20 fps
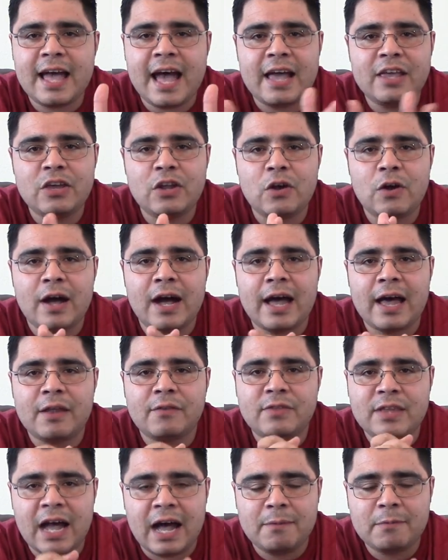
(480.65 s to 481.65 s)
that, you know,
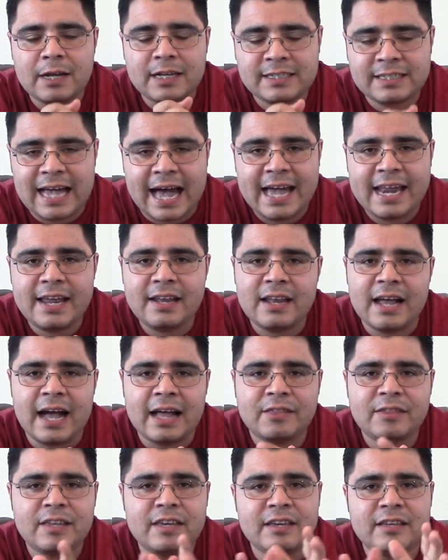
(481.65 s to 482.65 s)
I, am excited.
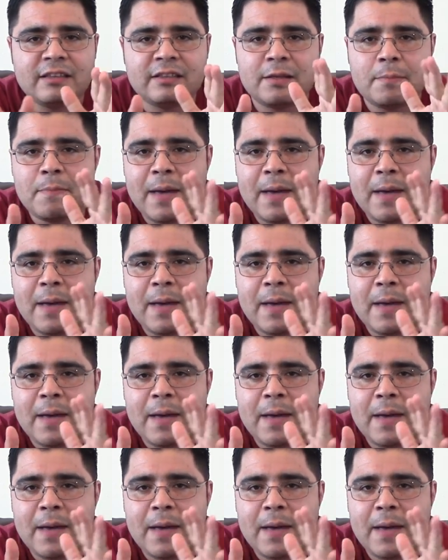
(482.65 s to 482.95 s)
I think the